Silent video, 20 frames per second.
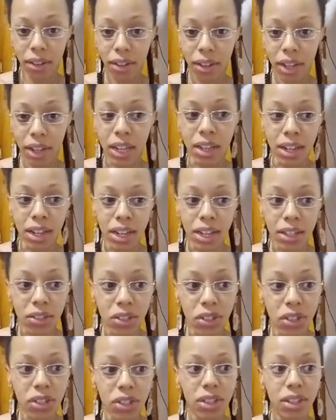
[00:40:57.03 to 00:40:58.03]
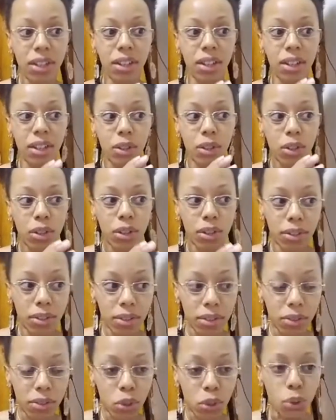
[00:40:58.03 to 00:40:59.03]
It needs
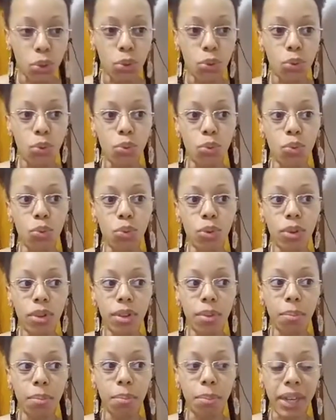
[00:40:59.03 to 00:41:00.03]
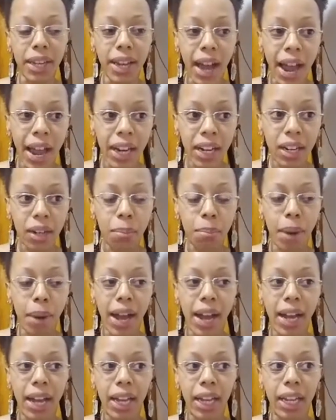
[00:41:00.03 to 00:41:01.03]
to be guided
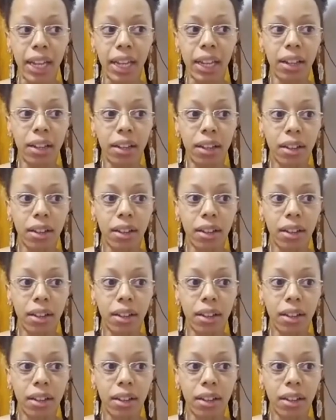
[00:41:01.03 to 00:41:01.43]
by